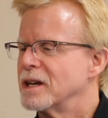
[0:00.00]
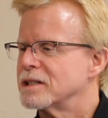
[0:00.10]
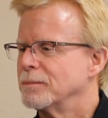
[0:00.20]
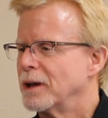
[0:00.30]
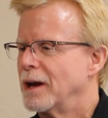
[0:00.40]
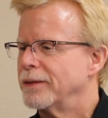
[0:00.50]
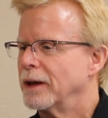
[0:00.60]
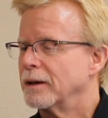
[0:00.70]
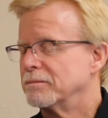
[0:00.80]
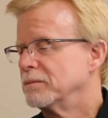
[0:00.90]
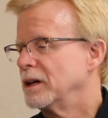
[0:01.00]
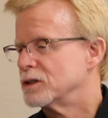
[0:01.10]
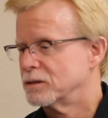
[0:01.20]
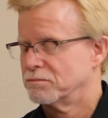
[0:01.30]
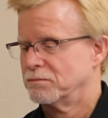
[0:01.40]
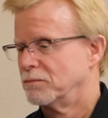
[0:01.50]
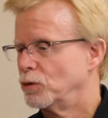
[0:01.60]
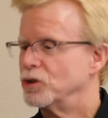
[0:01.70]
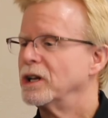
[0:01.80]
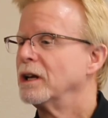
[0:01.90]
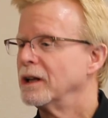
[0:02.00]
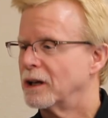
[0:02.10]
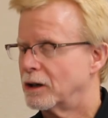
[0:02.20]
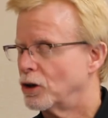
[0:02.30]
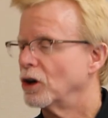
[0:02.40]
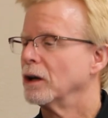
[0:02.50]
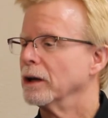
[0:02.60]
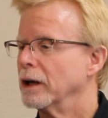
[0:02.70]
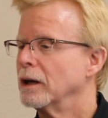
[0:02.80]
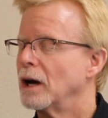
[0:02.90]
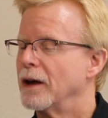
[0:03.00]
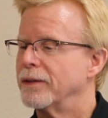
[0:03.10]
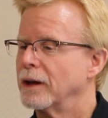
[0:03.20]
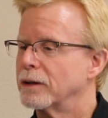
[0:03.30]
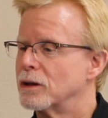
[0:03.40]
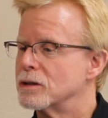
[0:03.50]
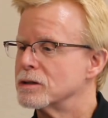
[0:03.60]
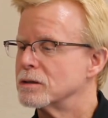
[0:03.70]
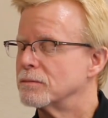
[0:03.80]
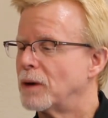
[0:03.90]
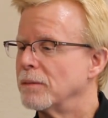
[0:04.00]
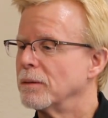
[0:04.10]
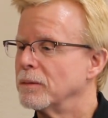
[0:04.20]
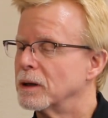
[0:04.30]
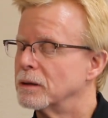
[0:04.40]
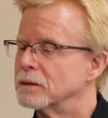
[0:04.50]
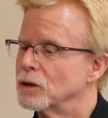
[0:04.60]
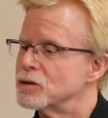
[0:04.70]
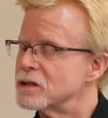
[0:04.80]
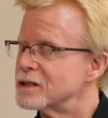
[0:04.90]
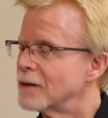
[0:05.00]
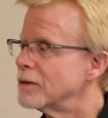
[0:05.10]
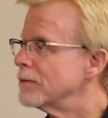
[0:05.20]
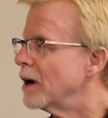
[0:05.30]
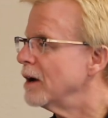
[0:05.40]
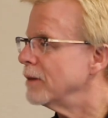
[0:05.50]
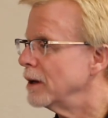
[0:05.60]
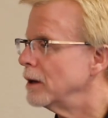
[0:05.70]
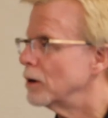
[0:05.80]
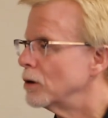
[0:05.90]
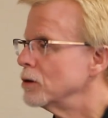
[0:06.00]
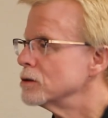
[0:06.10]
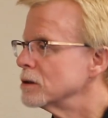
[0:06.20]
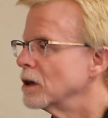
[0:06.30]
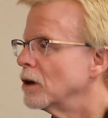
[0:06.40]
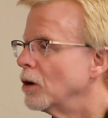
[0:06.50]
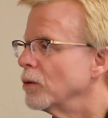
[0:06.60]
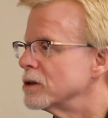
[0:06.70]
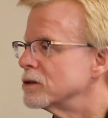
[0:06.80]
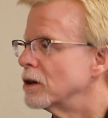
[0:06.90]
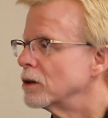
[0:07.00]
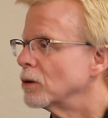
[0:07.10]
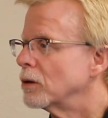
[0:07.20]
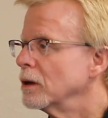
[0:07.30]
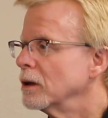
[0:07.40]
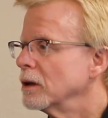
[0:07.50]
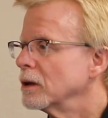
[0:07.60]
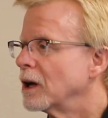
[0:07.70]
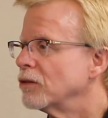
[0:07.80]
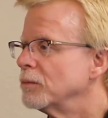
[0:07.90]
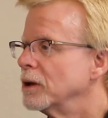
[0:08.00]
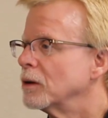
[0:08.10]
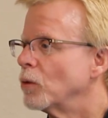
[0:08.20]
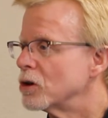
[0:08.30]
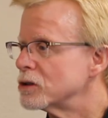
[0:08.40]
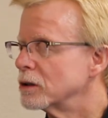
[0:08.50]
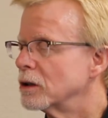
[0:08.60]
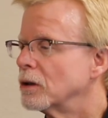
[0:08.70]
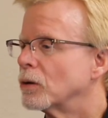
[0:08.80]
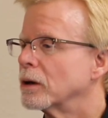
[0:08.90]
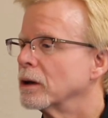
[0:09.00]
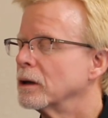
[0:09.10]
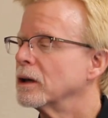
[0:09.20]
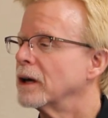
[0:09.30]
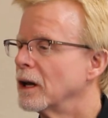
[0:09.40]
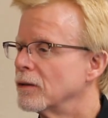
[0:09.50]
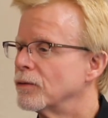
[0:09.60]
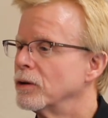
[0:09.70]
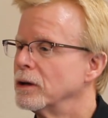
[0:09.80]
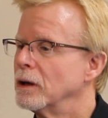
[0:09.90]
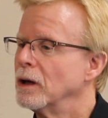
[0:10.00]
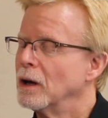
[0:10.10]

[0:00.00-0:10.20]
estimate, I think, is routinely currently, I think there's probably close to 75, 80 herds in All West territory. That would be in Washington, Oregon, and California.